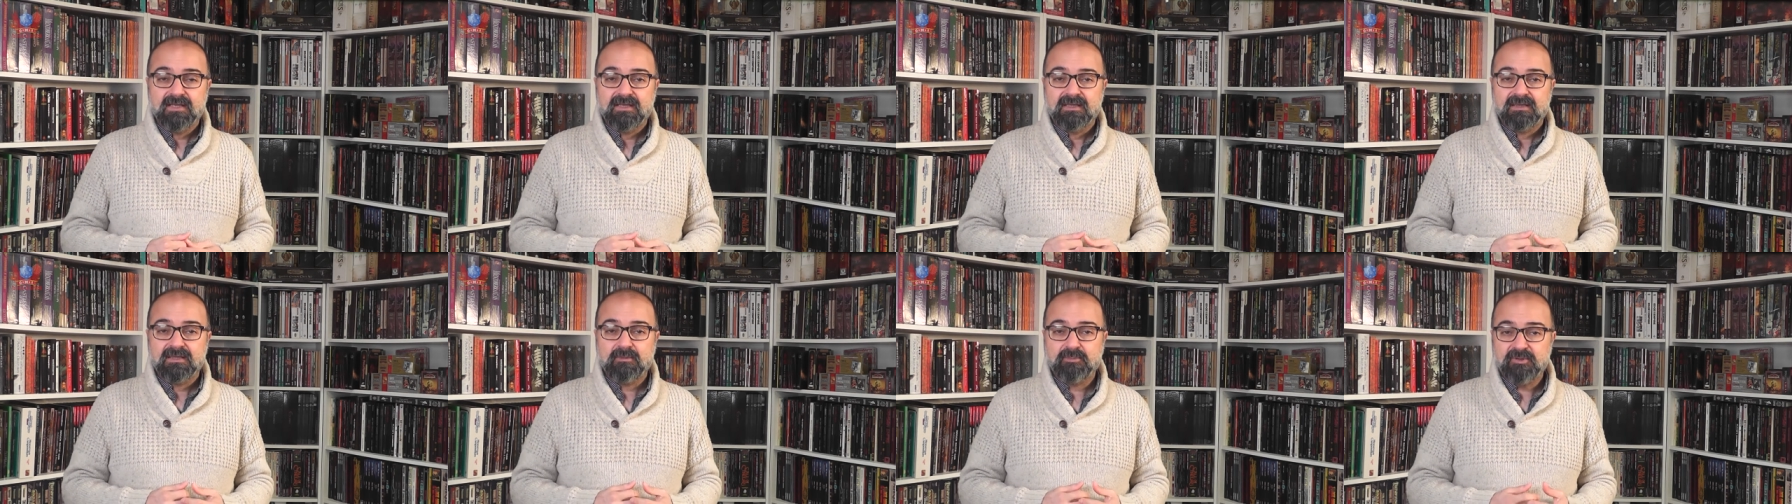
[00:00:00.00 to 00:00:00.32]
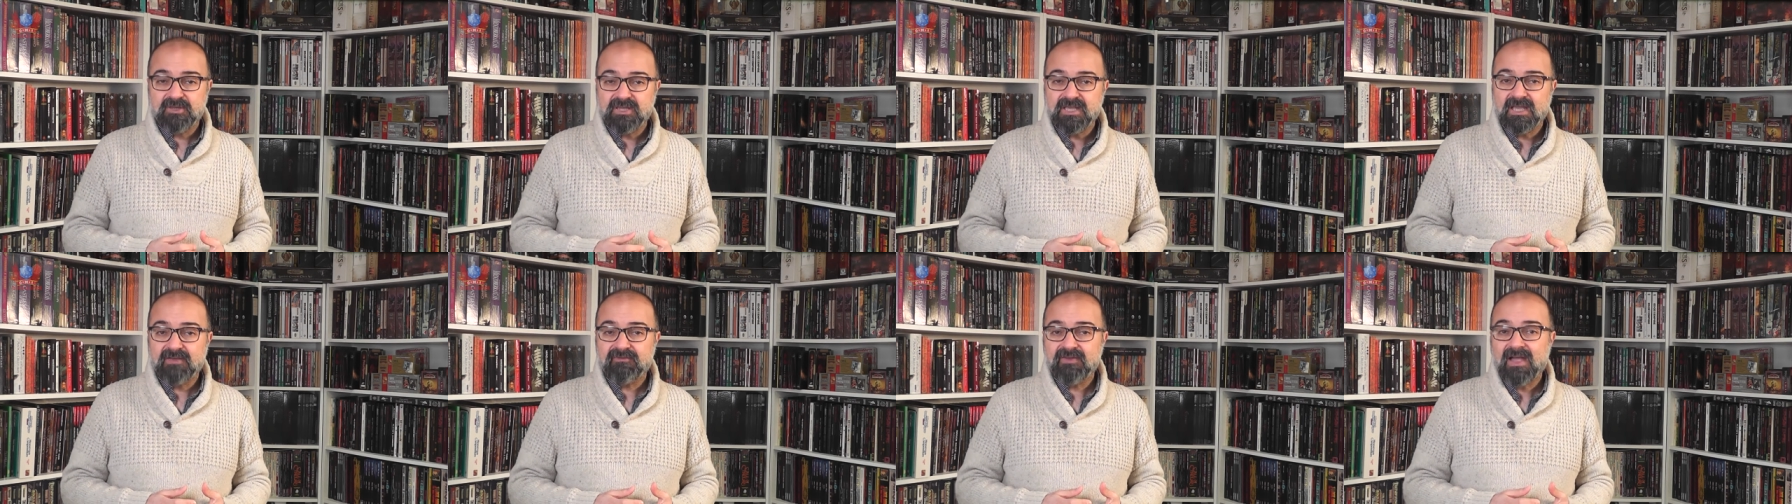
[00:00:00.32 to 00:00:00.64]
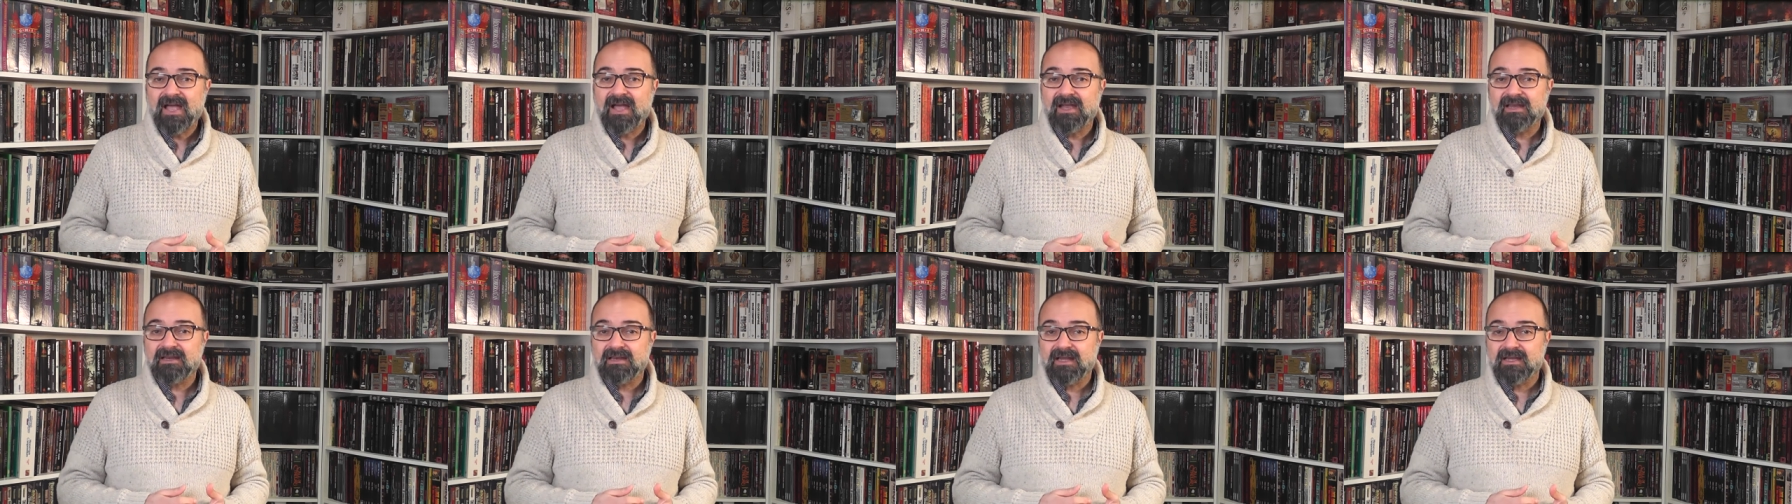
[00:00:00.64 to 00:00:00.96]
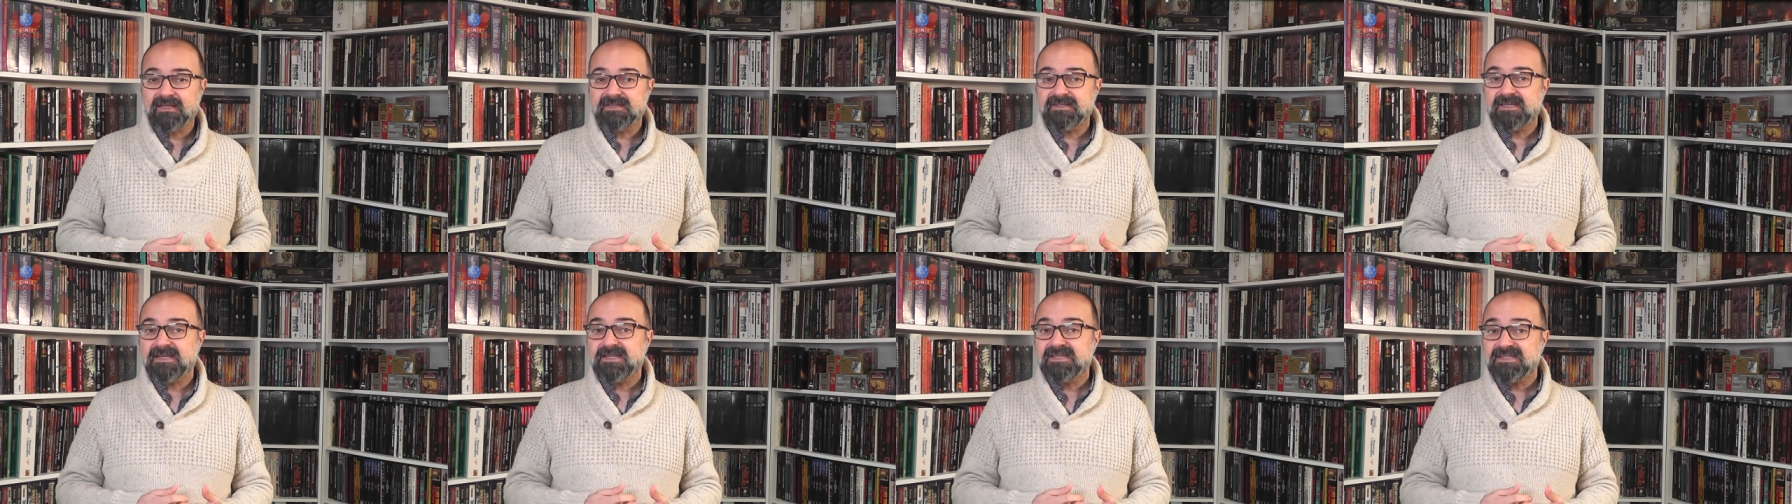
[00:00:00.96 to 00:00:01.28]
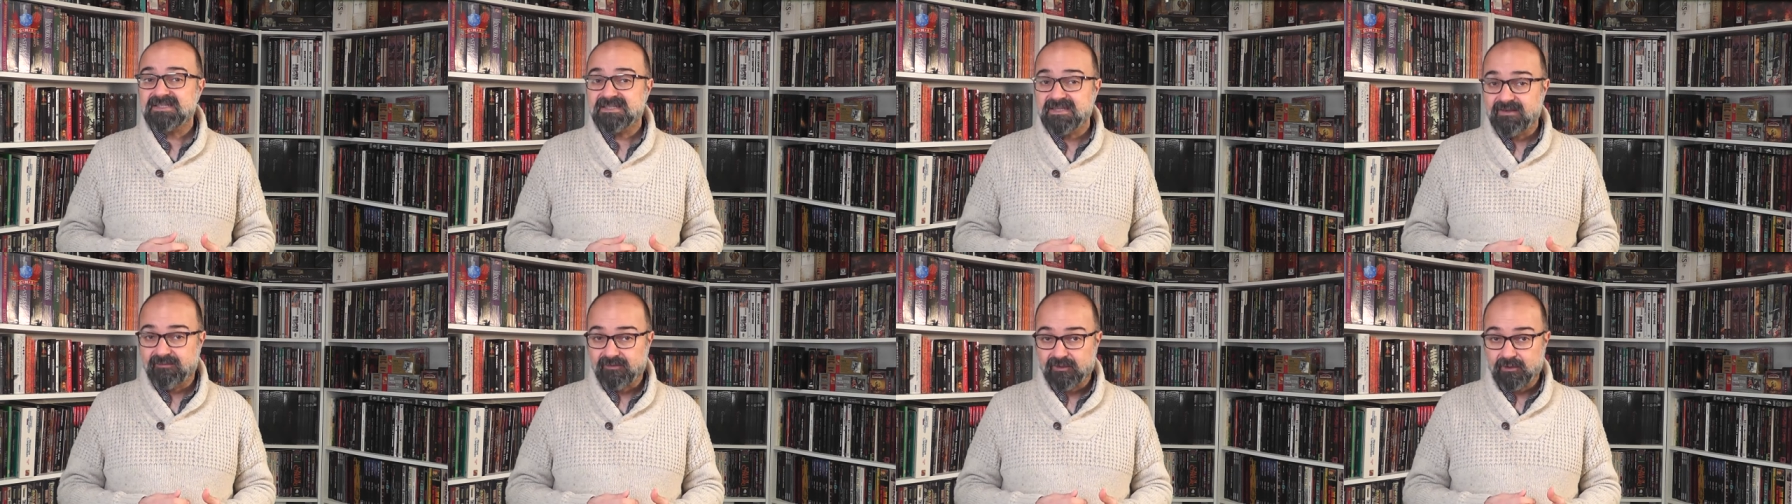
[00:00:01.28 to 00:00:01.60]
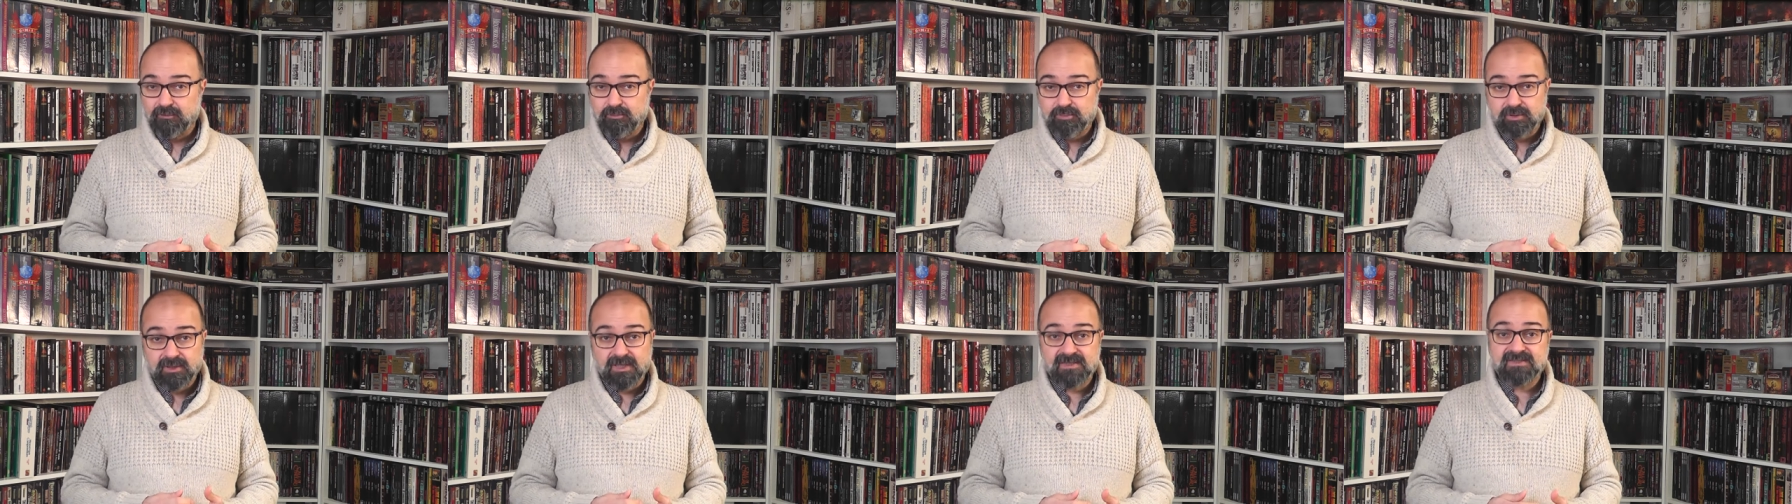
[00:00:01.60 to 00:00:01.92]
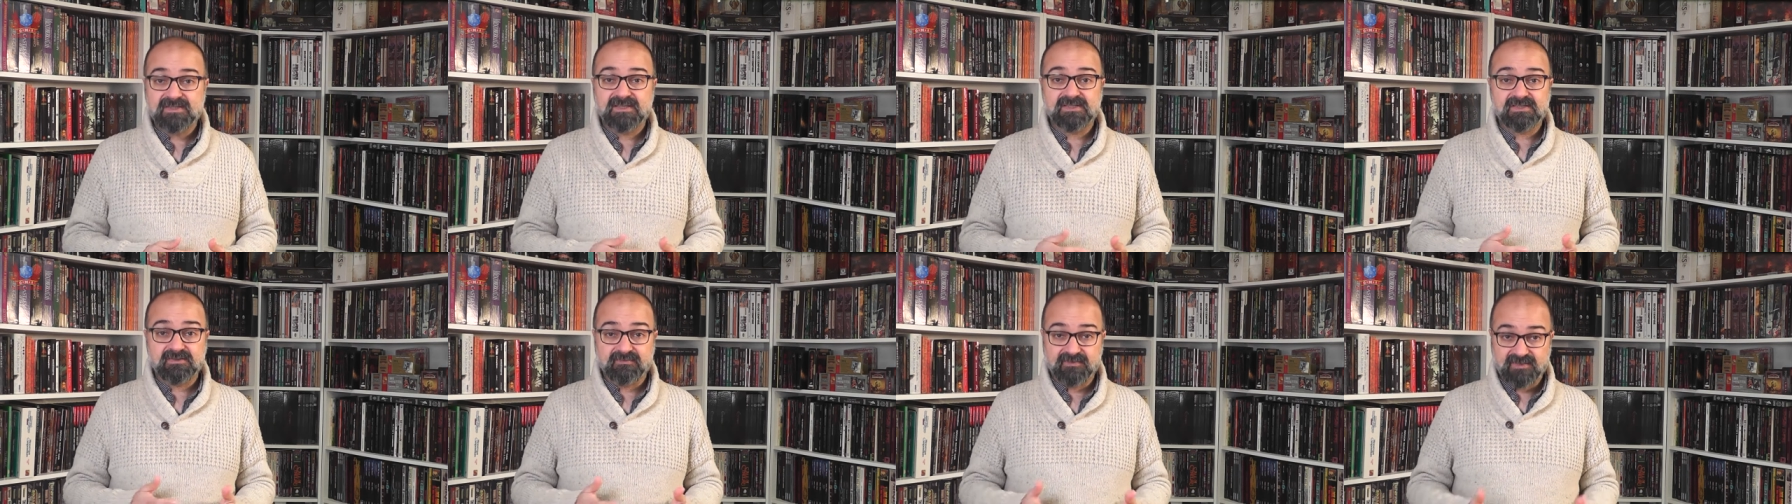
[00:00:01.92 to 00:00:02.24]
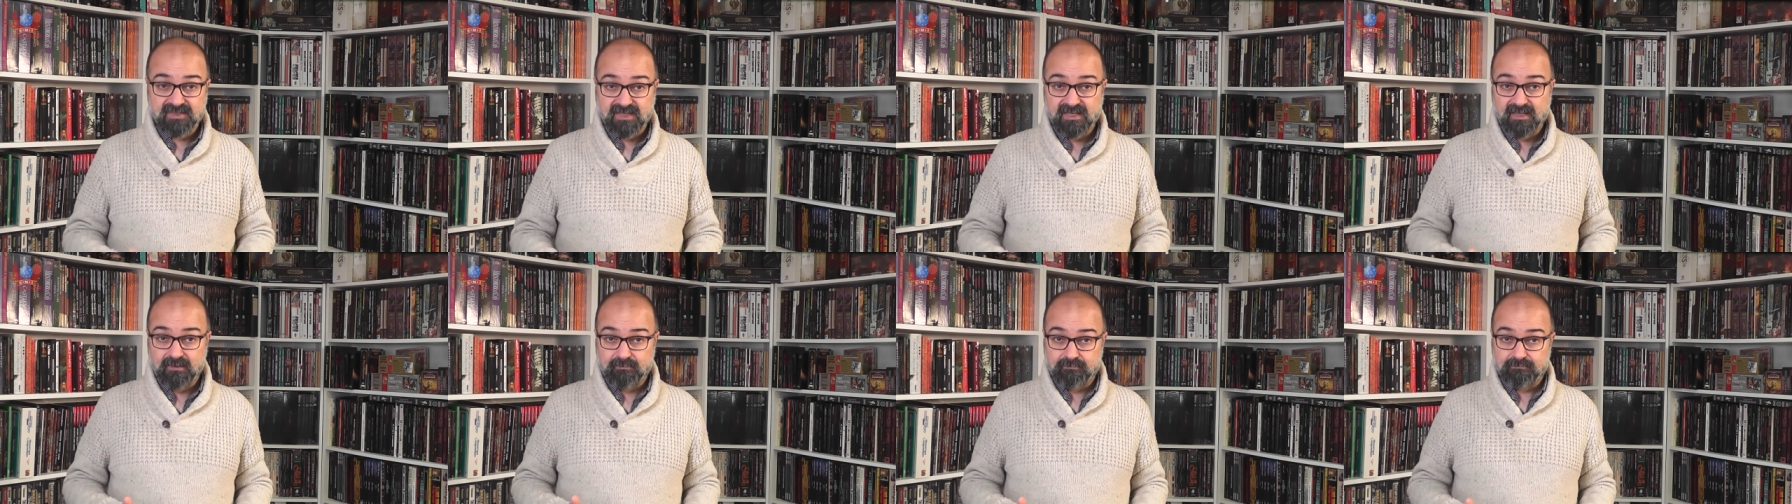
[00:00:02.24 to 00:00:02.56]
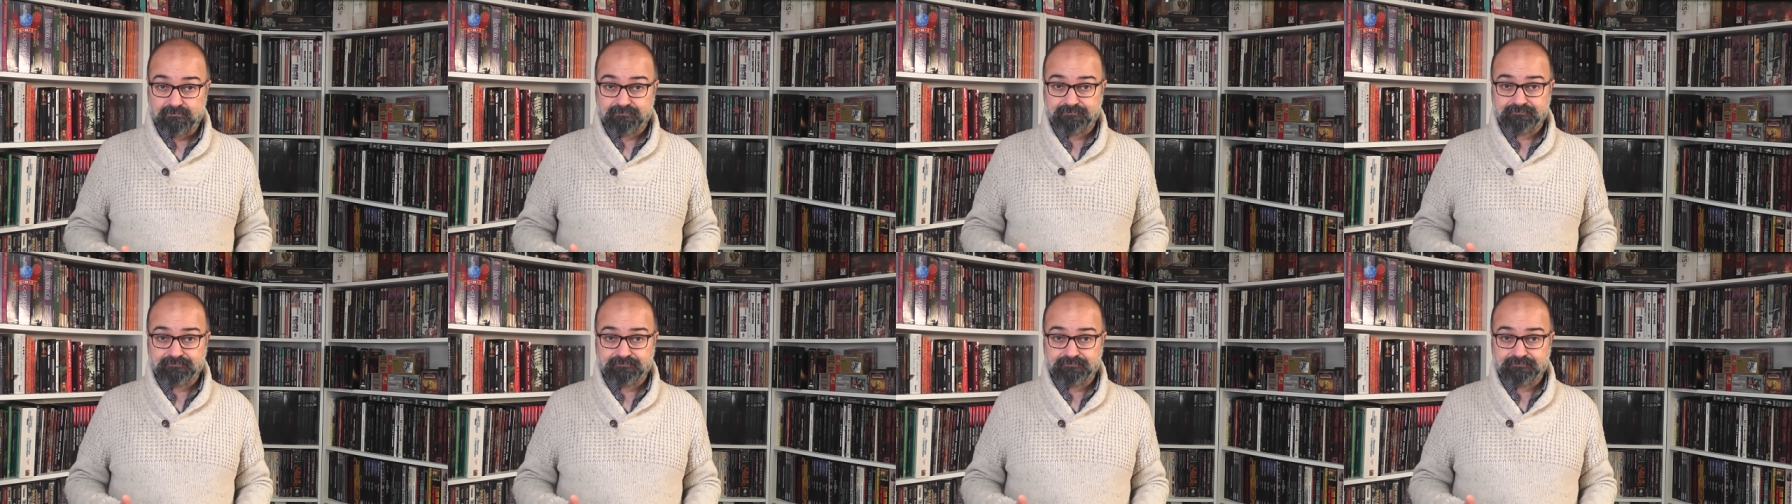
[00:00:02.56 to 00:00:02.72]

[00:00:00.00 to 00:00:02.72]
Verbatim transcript: The PDF highlights several pluses of the game.